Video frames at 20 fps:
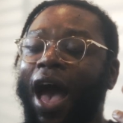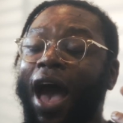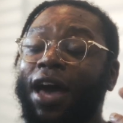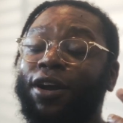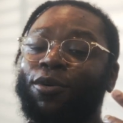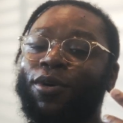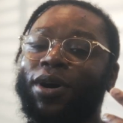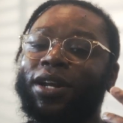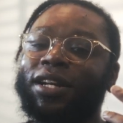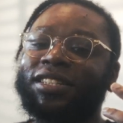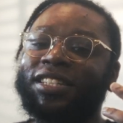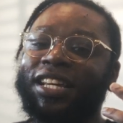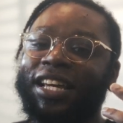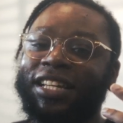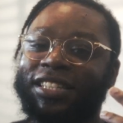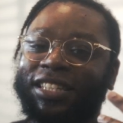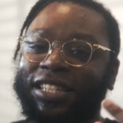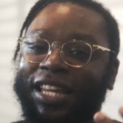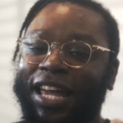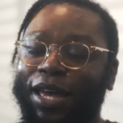I don't want to
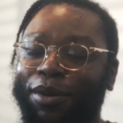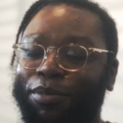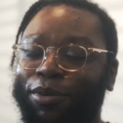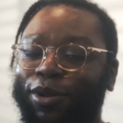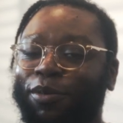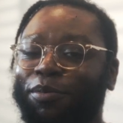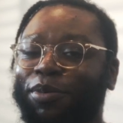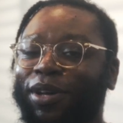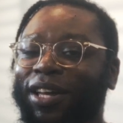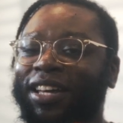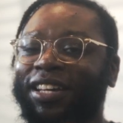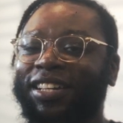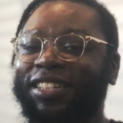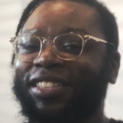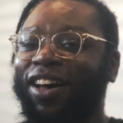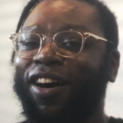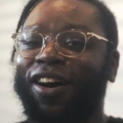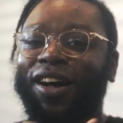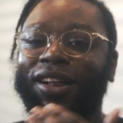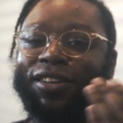say stable
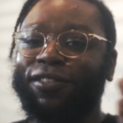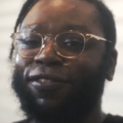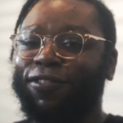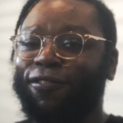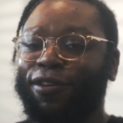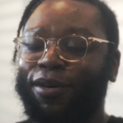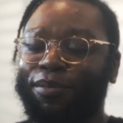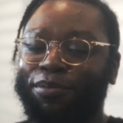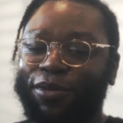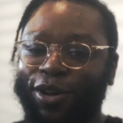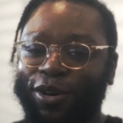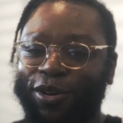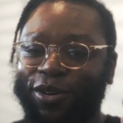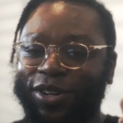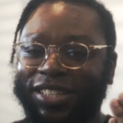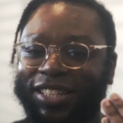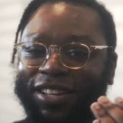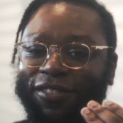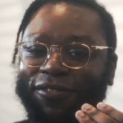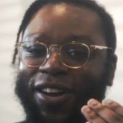because all of crypto
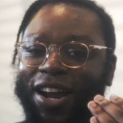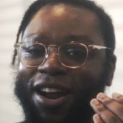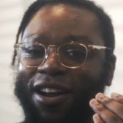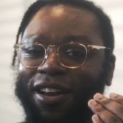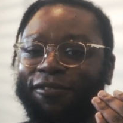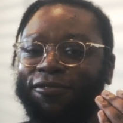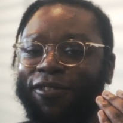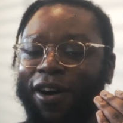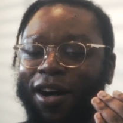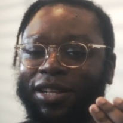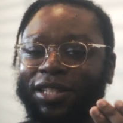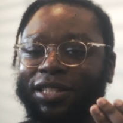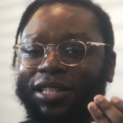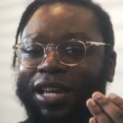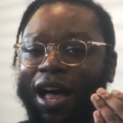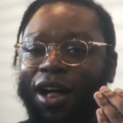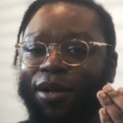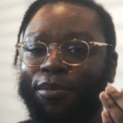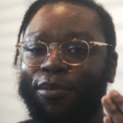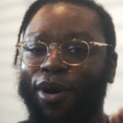is a very
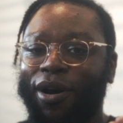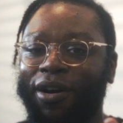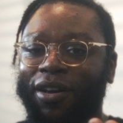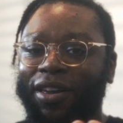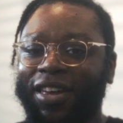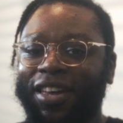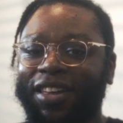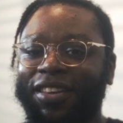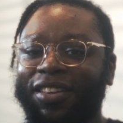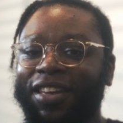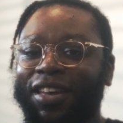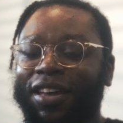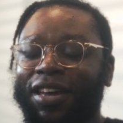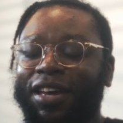volatile market